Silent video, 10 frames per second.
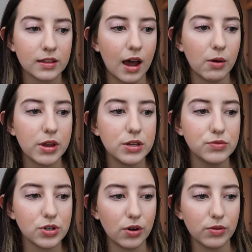That way
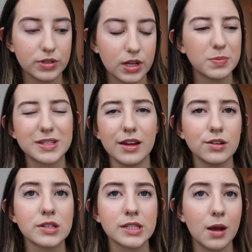you don't upset
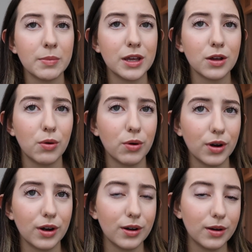your stomach
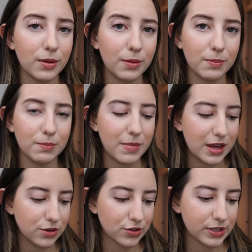or
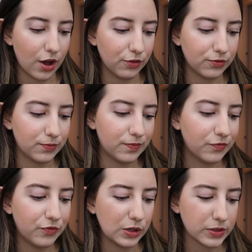make yourself
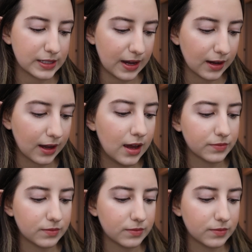feel sick,